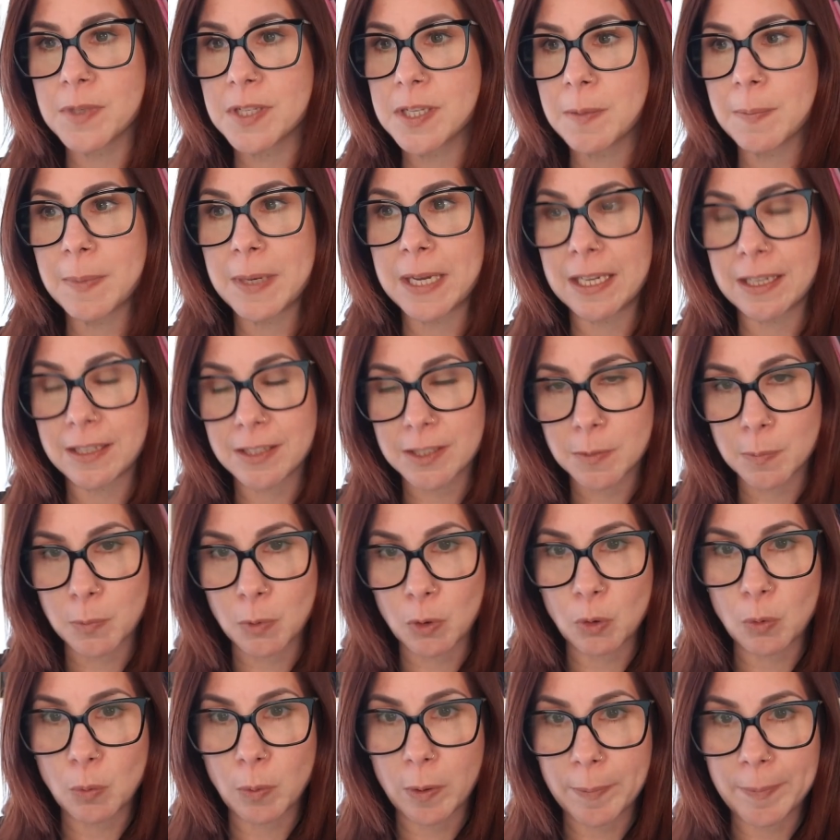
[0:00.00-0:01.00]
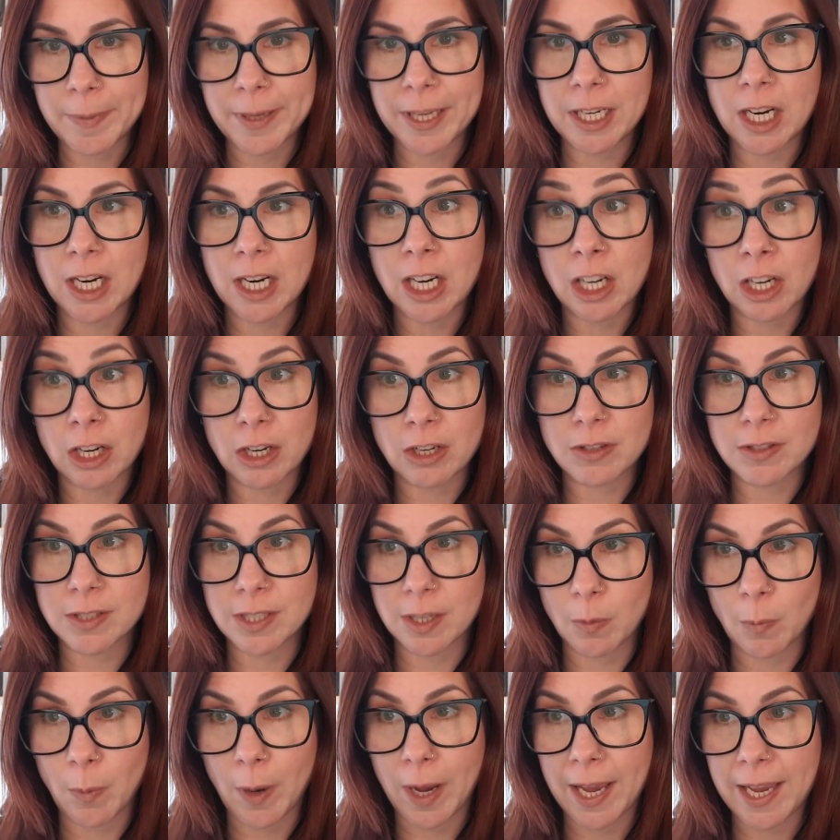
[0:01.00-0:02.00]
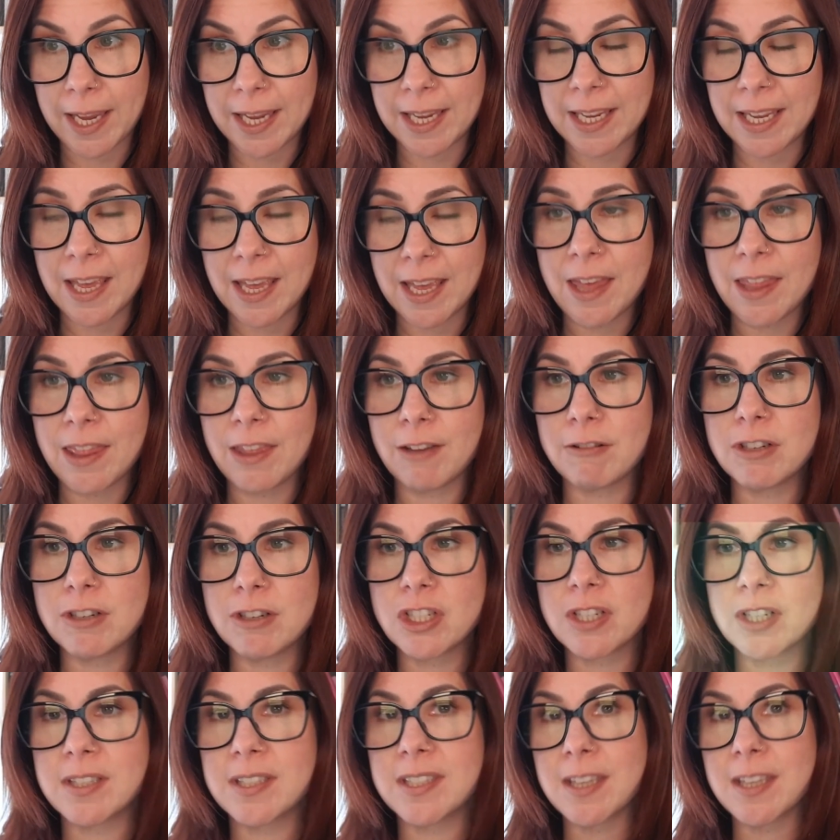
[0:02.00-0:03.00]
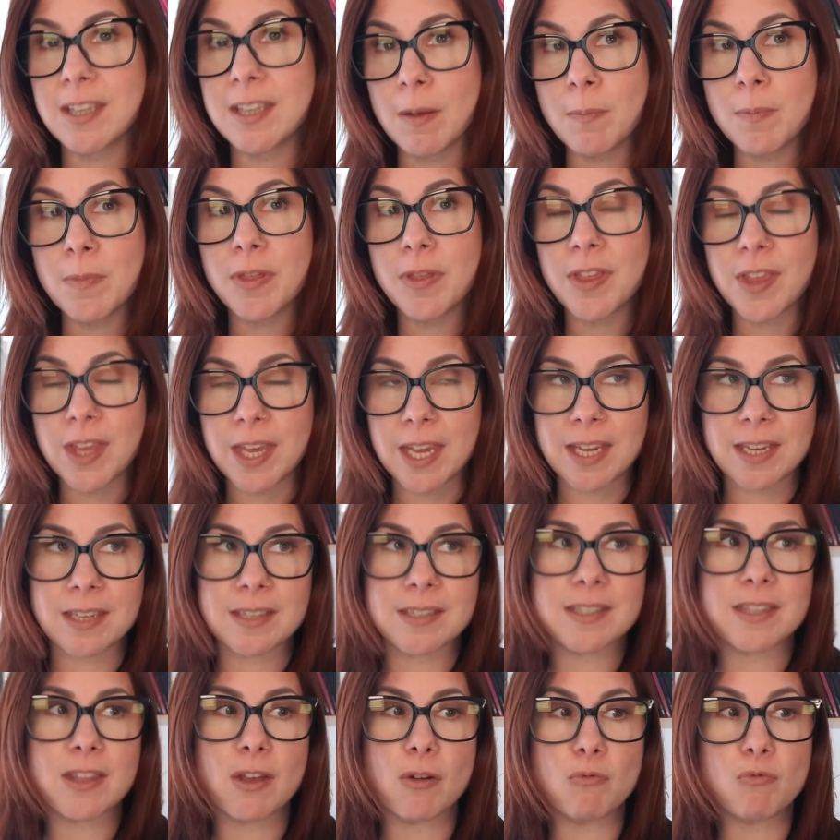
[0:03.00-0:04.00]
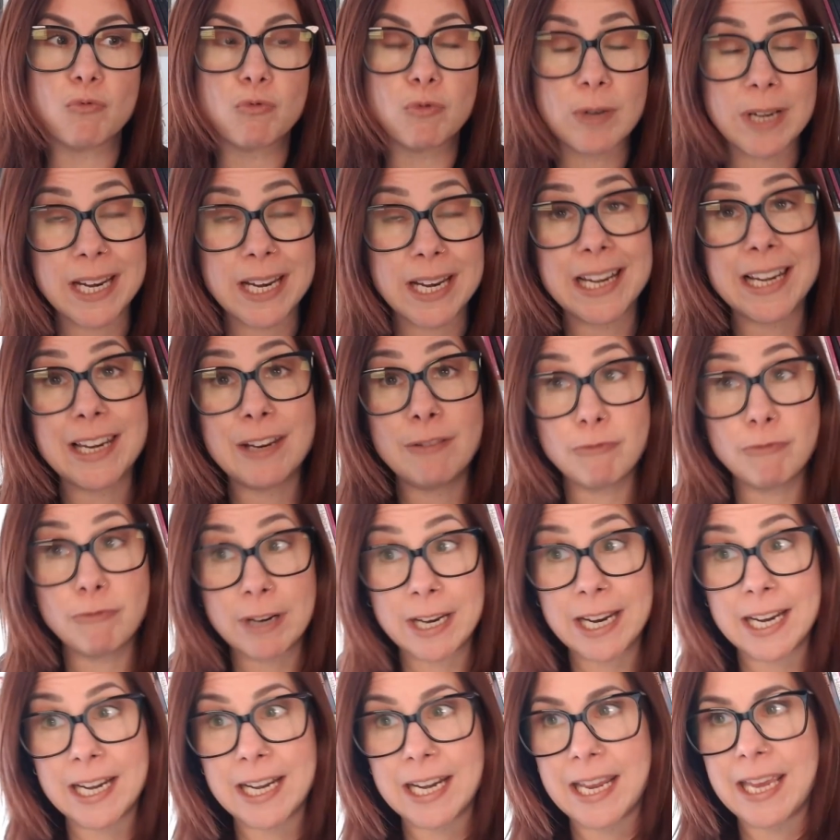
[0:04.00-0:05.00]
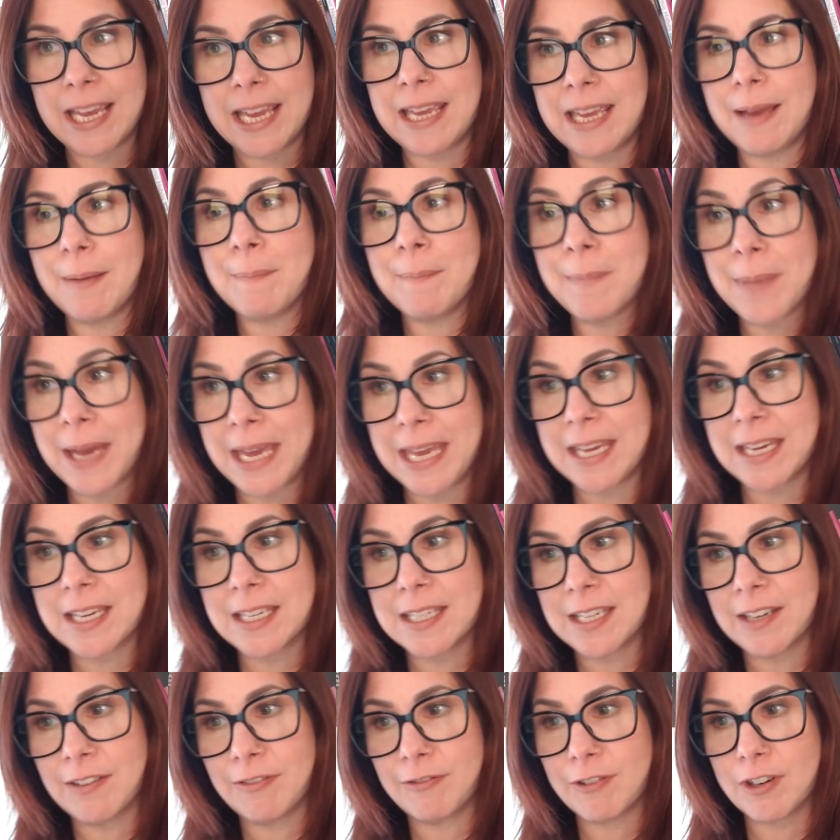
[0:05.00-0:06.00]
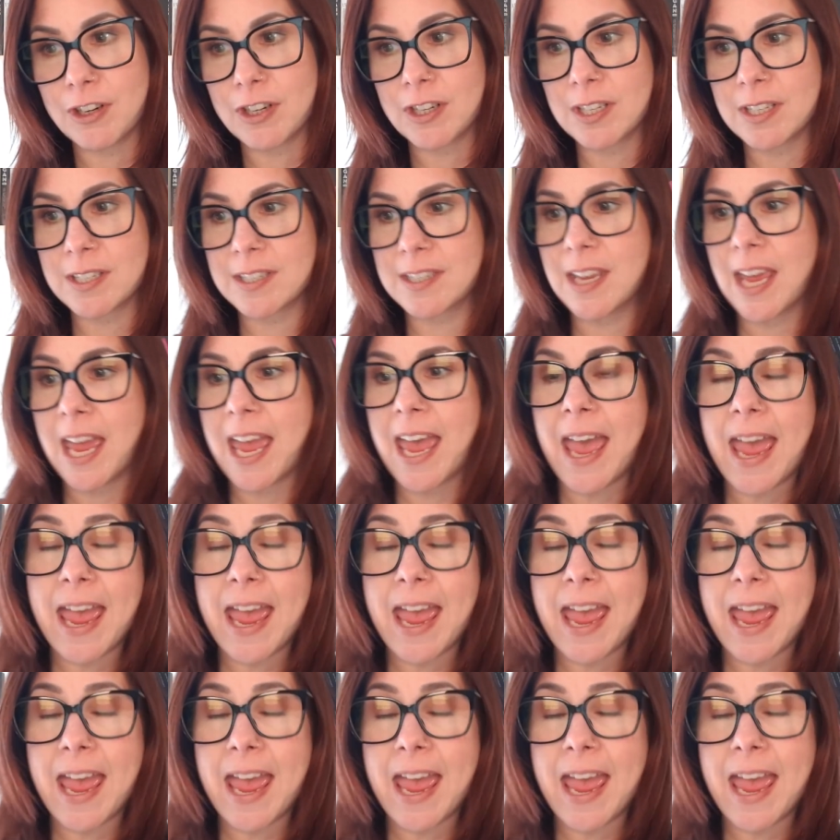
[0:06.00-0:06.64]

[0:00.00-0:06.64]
to being a small woman and losing weight. There are just some things that really make a difference.